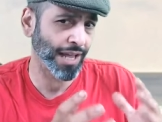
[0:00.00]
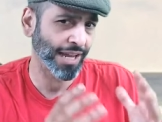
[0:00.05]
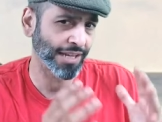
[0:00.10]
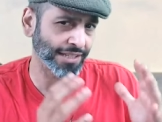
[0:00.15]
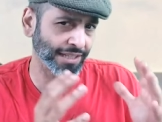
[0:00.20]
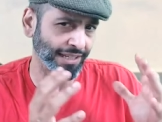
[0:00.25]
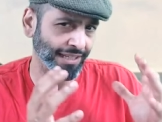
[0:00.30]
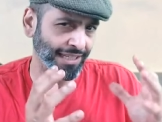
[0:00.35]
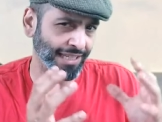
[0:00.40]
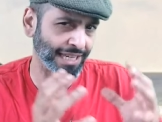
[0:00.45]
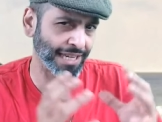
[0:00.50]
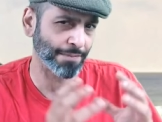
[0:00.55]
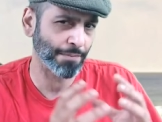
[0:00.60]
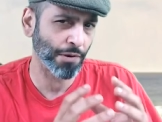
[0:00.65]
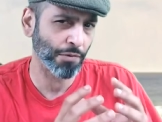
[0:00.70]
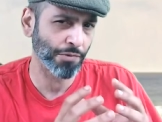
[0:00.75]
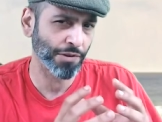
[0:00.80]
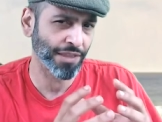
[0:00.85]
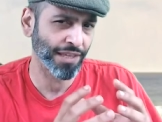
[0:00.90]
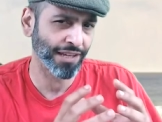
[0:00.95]
it and keep it
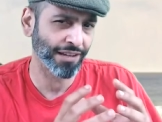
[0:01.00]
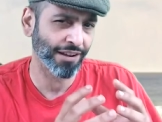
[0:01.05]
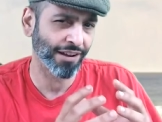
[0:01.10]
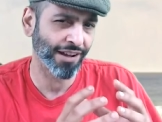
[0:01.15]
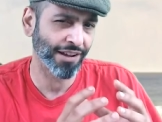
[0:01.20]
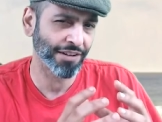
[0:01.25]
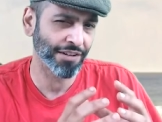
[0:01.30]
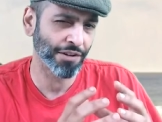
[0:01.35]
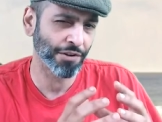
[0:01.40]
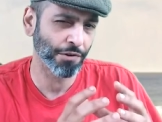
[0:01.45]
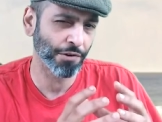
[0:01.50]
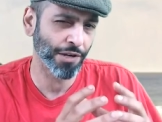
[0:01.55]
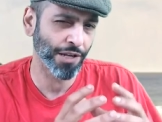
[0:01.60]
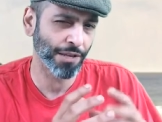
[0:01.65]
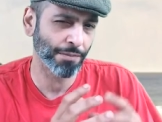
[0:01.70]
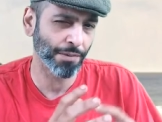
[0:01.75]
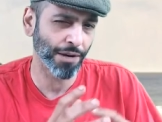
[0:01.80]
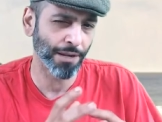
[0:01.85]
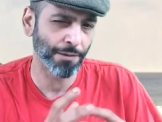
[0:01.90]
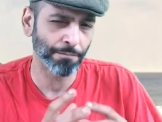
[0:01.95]
within continuity.
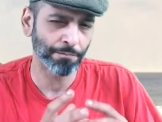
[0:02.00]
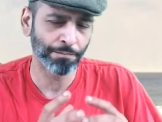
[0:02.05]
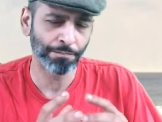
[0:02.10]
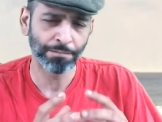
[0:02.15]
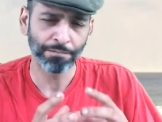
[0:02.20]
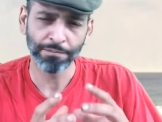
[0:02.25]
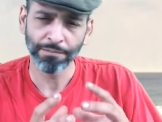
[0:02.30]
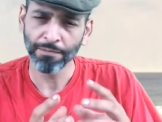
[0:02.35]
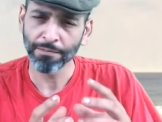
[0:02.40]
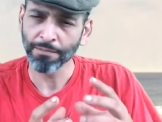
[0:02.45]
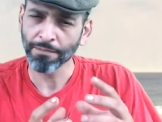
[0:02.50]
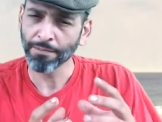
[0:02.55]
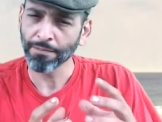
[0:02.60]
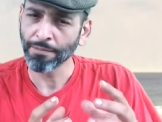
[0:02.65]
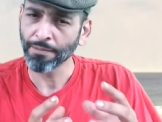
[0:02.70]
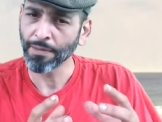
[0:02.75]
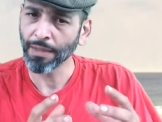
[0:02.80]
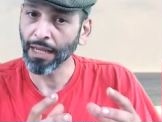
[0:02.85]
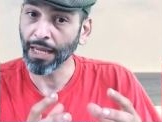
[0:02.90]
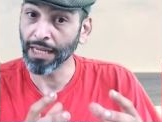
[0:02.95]
But
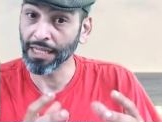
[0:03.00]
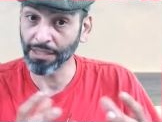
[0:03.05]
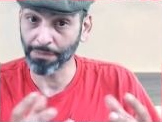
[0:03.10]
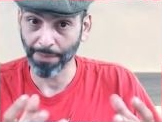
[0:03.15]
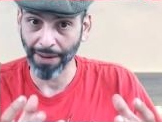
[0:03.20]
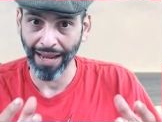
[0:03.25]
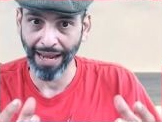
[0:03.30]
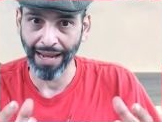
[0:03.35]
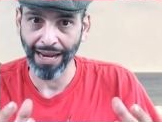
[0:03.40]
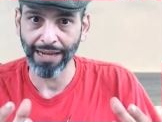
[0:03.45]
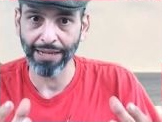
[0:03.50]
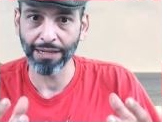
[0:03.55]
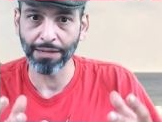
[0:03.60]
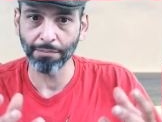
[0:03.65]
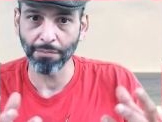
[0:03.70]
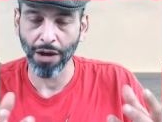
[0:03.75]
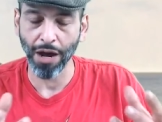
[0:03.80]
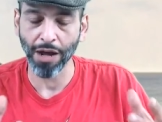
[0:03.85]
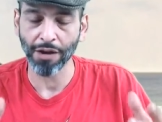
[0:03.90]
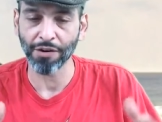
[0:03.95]
expand and
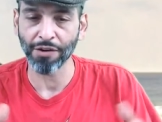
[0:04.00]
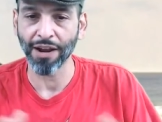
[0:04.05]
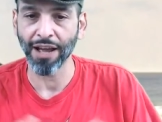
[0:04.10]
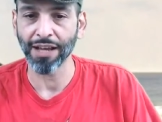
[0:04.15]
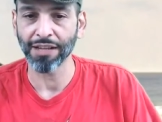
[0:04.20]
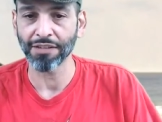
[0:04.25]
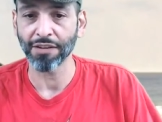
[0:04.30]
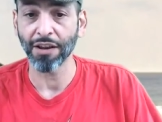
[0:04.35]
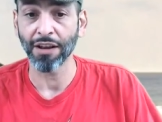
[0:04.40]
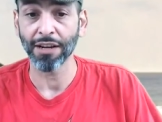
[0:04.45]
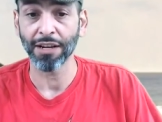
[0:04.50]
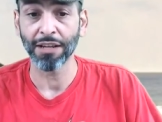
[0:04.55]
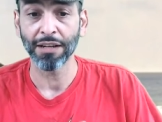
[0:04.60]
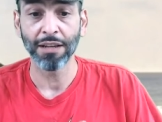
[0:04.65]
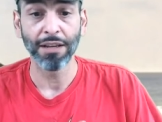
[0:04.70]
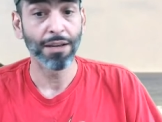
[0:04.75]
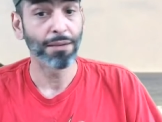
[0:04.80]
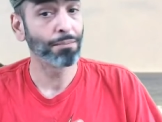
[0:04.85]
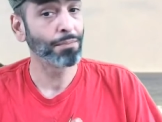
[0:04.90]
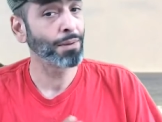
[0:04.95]
modernize on it.
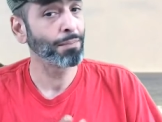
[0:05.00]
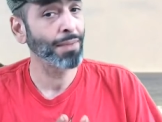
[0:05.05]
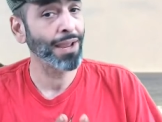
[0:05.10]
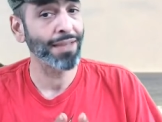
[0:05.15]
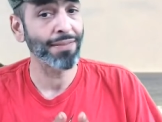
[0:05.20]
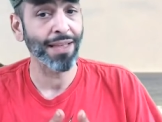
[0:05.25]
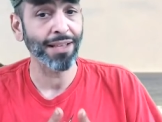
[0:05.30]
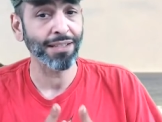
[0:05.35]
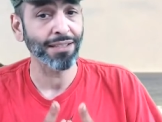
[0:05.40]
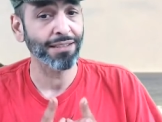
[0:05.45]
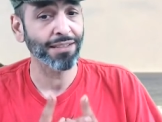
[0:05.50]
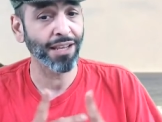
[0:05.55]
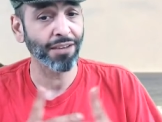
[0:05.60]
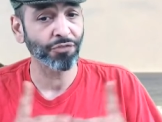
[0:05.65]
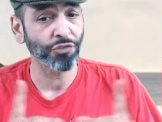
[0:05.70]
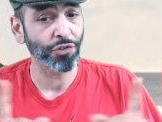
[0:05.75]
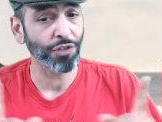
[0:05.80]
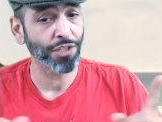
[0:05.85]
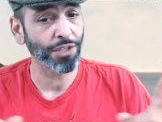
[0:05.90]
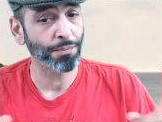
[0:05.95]
But man, that's a tough
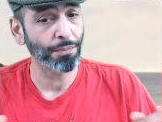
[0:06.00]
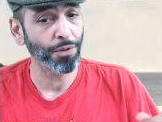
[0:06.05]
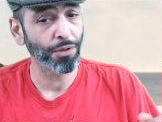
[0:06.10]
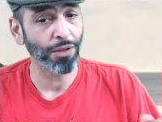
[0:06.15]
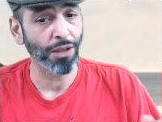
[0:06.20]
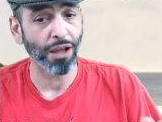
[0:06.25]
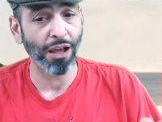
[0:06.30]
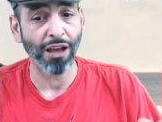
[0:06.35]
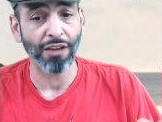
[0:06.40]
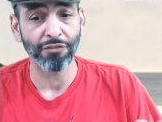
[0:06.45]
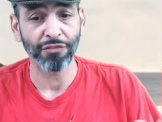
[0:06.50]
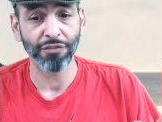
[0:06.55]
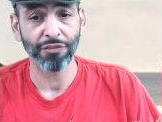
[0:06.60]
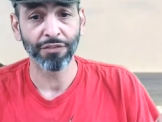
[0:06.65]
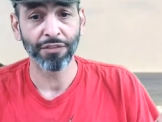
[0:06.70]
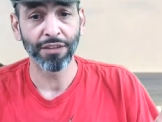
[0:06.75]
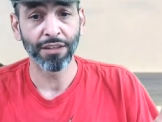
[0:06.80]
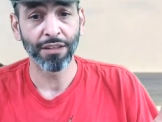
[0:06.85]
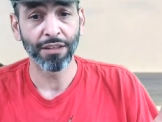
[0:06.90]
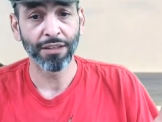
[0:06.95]
trick to pull off.
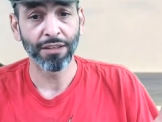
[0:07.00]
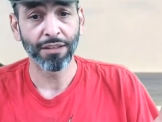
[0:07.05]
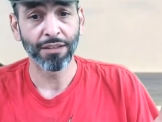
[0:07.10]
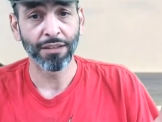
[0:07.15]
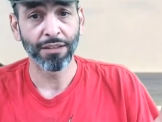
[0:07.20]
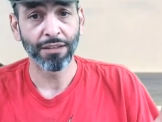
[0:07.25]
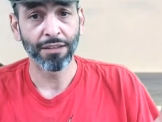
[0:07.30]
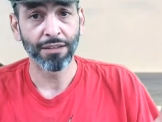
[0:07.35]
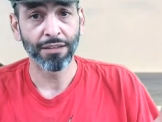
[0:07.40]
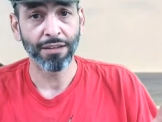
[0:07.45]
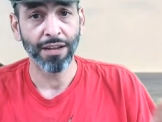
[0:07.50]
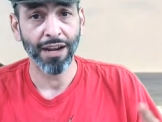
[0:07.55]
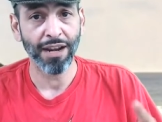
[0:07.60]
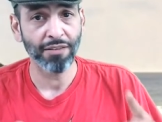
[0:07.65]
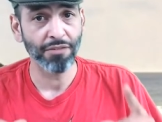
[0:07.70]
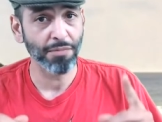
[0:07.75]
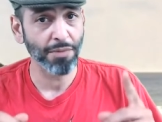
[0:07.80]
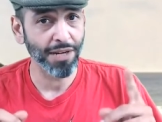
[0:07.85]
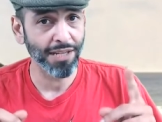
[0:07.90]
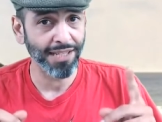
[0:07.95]
Not
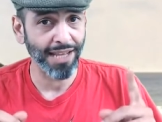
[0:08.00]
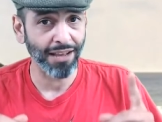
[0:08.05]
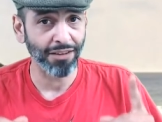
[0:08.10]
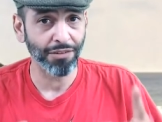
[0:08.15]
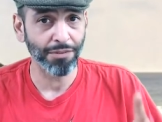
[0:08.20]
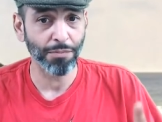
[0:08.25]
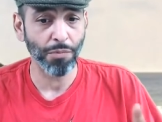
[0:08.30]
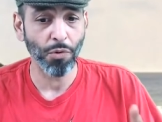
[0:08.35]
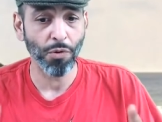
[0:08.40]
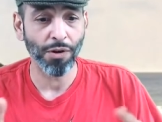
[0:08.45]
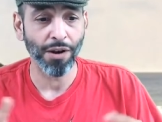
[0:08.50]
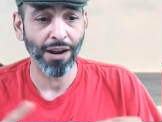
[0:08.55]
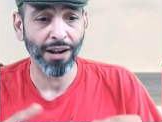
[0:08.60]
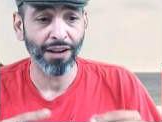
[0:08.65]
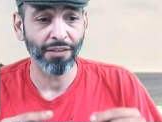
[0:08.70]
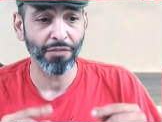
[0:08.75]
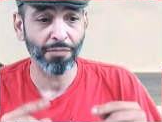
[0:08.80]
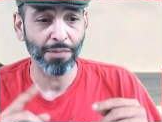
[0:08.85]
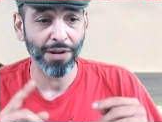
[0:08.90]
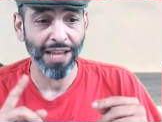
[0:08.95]
everybody's Alan Moore. Not
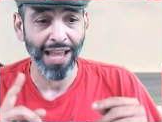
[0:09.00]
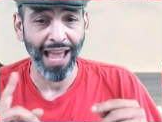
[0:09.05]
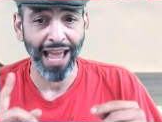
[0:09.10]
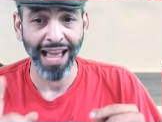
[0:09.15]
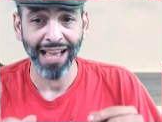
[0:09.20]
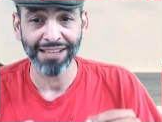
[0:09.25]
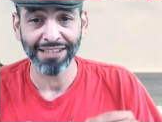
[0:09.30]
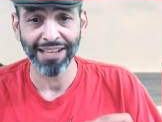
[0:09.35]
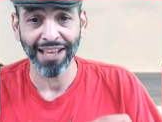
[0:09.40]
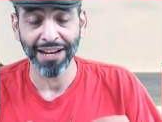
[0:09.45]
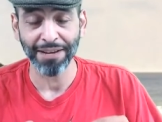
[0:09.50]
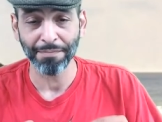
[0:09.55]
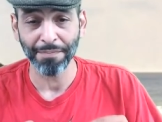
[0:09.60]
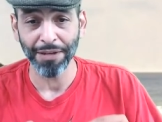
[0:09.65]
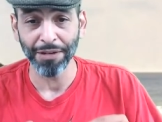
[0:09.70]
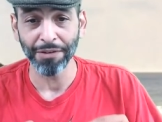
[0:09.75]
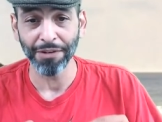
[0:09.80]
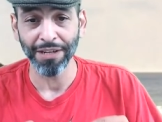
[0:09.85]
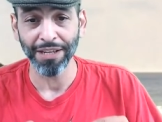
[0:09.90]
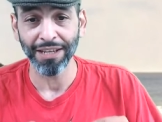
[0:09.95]
everybody has that
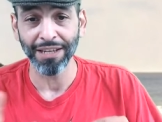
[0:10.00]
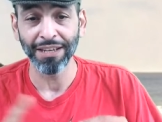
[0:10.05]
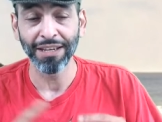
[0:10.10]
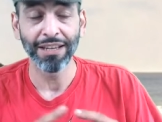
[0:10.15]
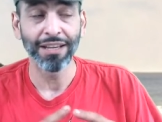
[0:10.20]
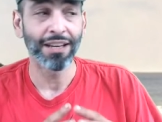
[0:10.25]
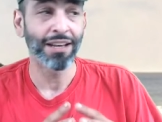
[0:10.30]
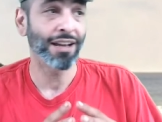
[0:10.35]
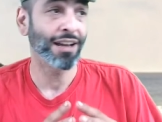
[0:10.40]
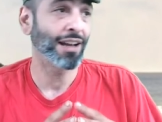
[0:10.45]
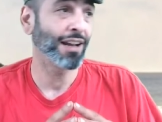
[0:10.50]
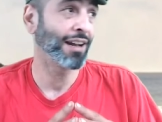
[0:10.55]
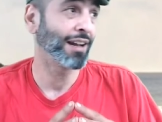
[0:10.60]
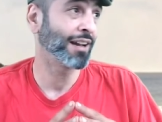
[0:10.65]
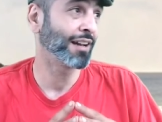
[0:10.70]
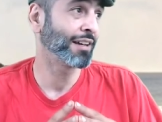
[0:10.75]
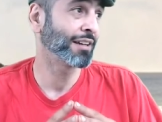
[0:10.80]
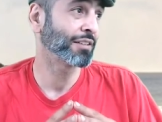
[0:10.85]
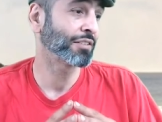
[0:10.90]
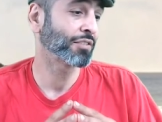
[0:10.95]
ability.
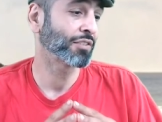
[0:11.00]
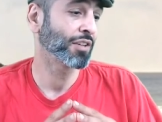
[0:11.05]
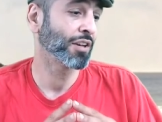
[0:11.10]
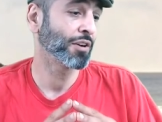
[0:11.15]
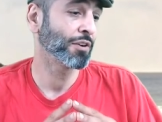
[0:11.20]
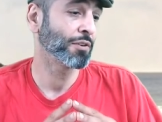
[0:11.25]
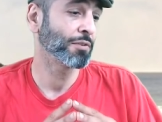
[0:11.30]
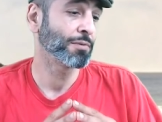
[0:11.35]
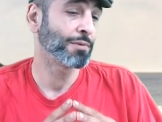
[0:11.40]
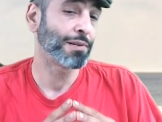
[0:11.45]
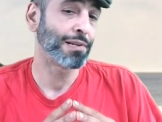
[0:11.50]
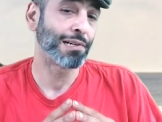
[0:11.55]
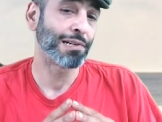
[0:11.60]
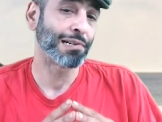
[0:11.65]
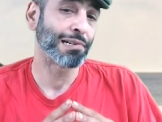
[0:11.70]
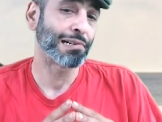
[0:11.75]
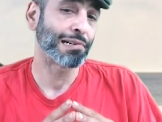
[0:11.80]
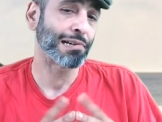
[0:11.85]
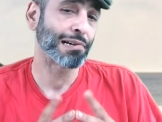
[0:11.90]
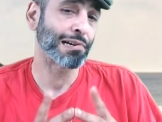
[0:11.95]
Uh, so,
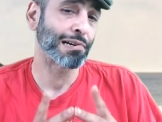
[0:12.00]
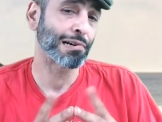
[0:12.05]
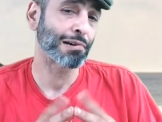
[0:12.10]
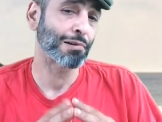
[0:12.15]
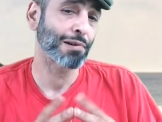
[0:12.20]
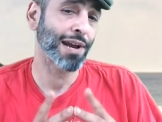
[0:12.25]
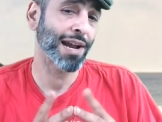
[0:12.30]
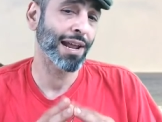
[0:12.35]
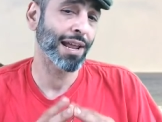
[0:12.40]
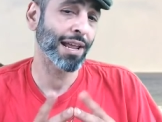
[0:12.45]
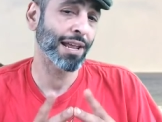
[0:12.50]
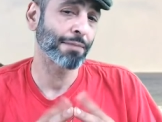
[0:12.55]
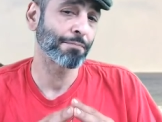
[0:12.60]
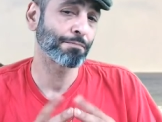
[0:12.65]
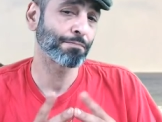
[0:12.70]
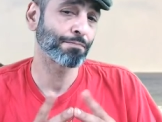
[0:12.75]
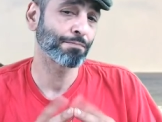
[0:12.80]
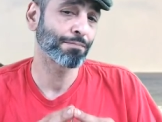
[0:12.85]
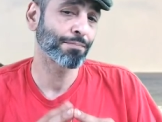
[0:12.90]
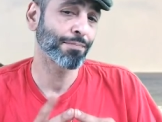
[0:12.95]
okay,
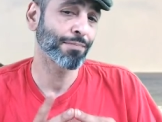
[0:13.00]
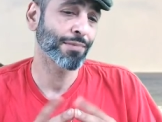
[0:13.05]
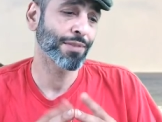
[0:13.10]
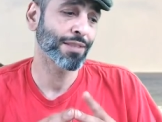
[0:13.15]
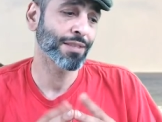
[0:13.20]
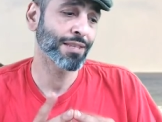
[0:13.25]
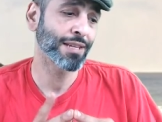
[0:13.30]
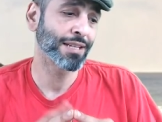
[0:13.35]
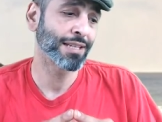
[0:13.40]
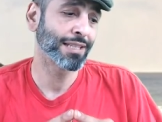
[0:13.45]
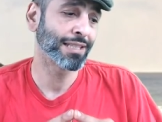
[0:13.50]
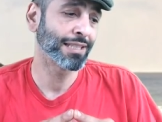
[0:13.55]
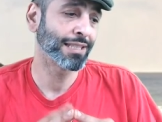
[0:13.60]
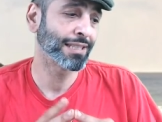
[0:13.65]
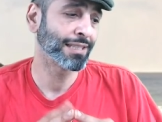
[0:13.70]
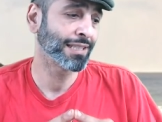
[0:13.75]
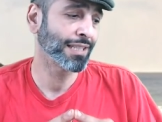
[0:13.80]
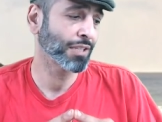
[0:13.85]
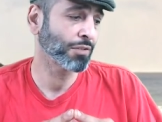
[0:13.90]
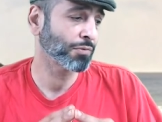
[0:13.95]

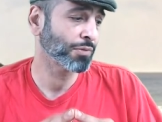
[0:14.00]
this was